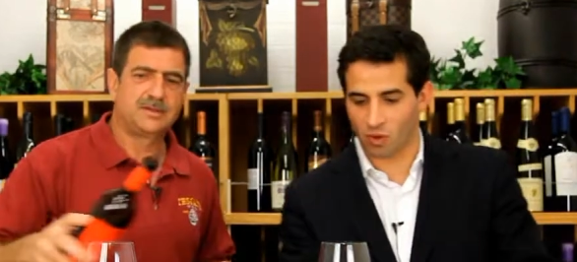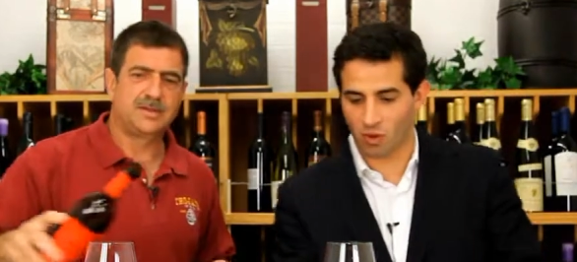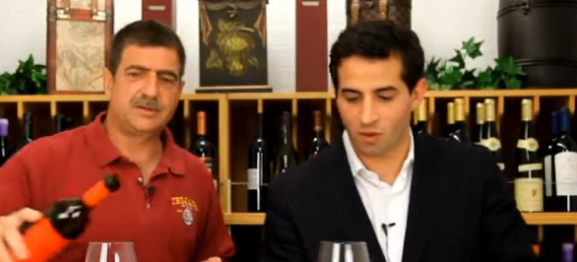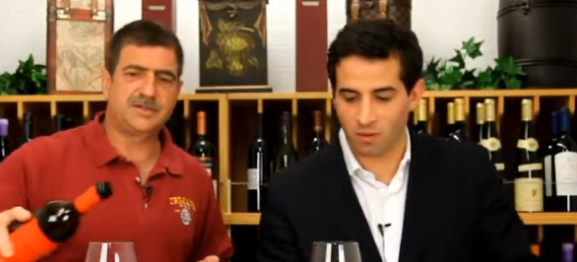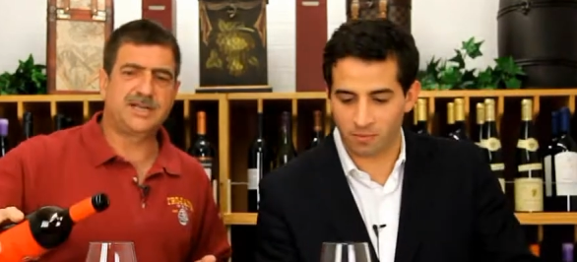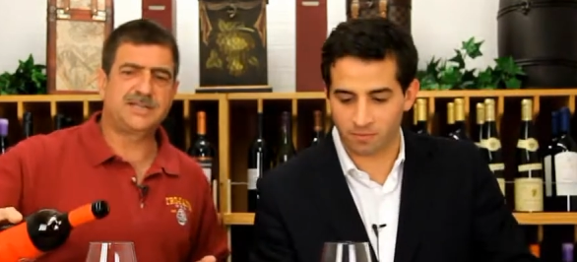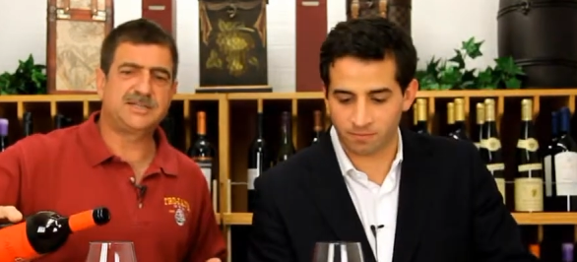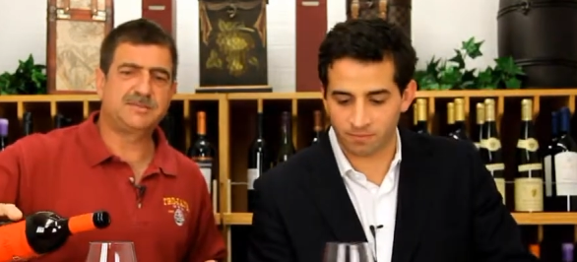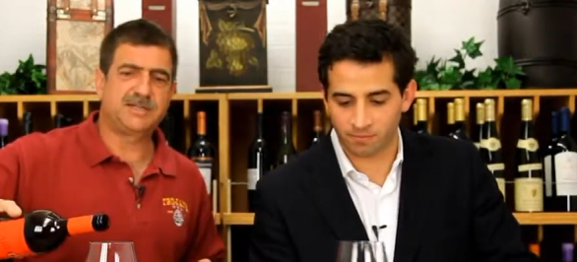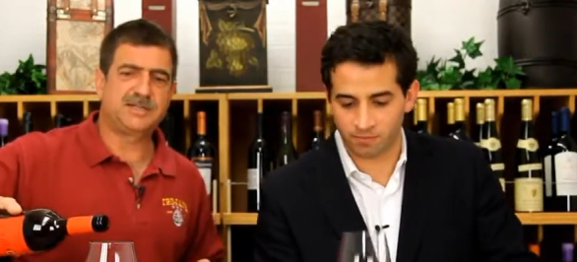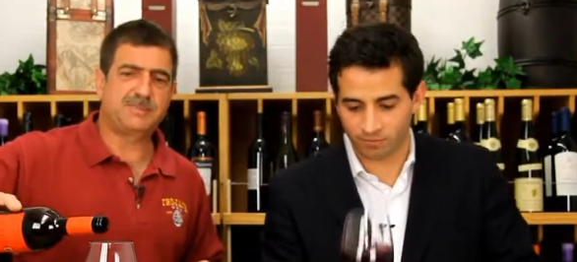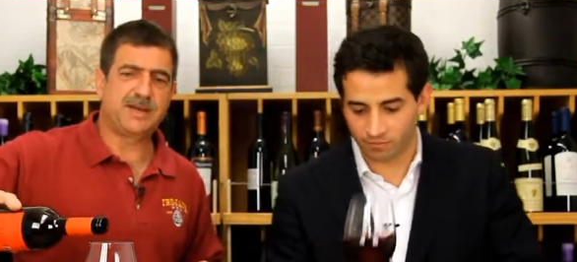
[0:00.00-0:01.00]
Speaker 1: We were testing
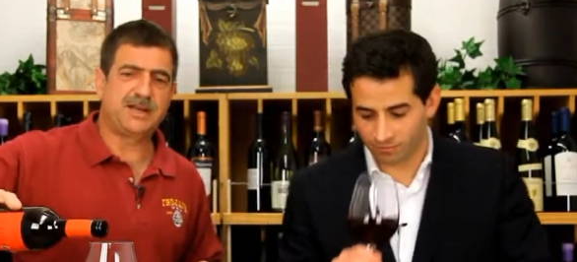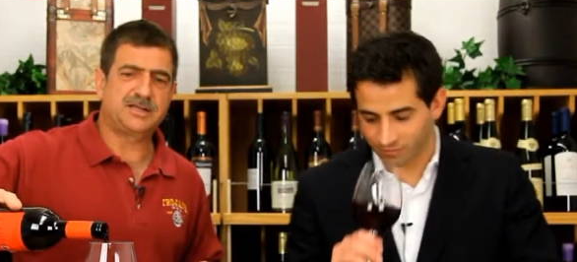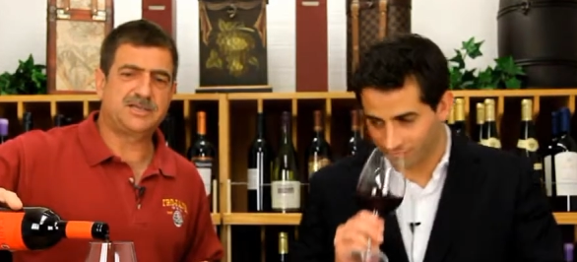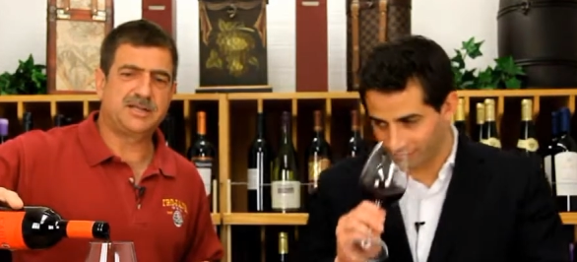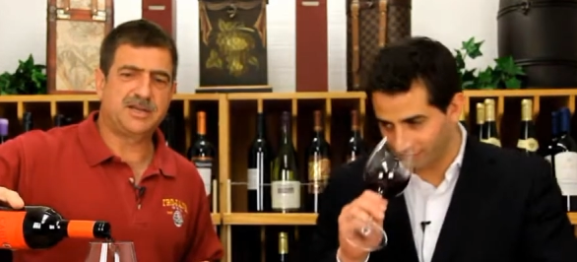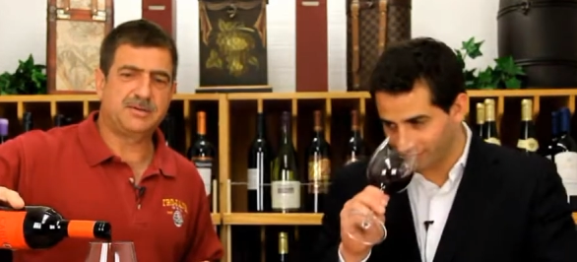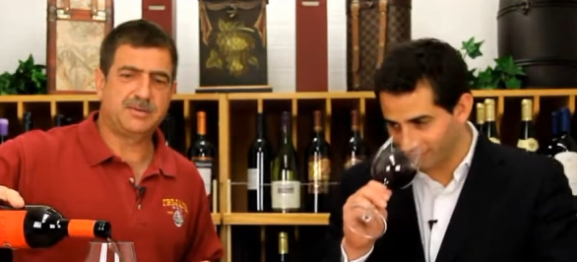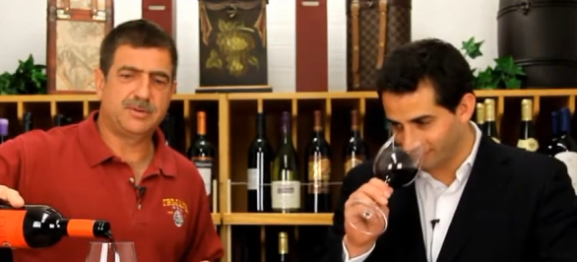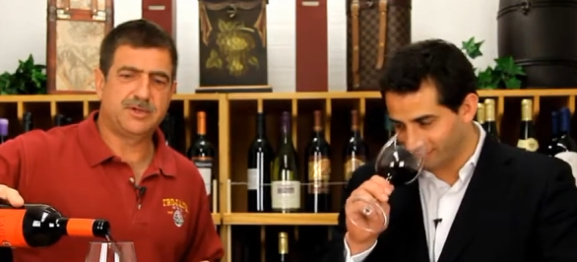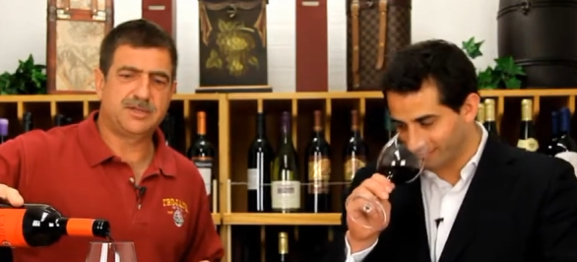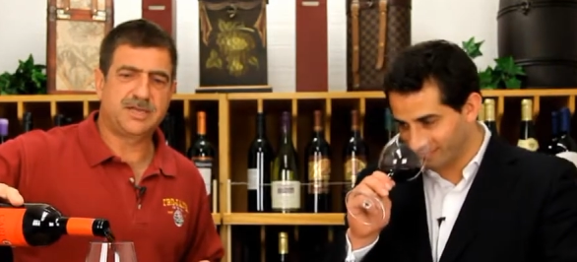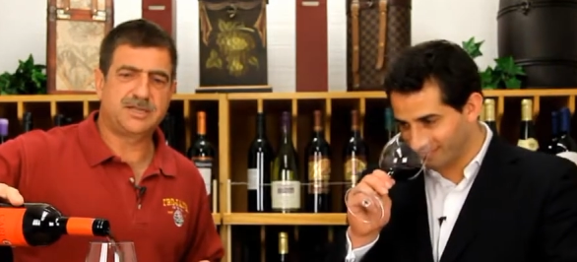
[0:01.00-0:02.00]
my Spanish today when we
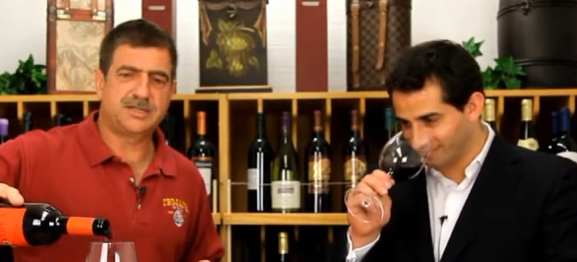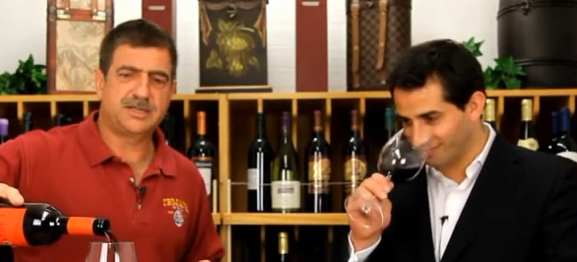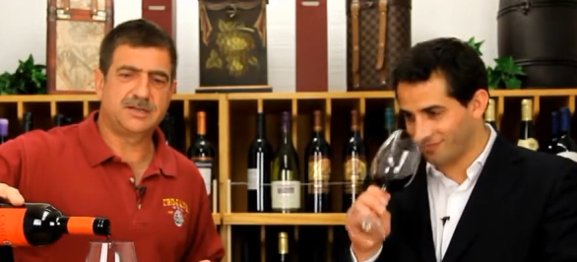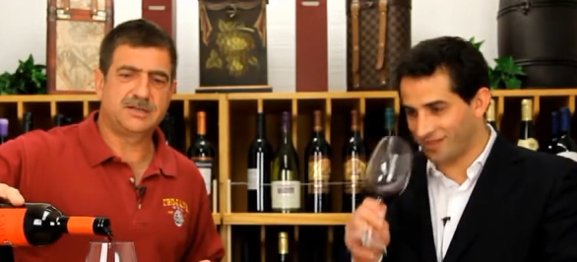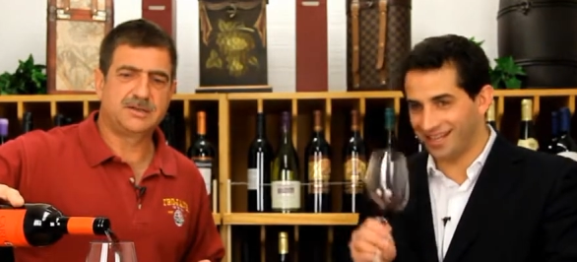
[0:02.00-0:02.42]
were tasting,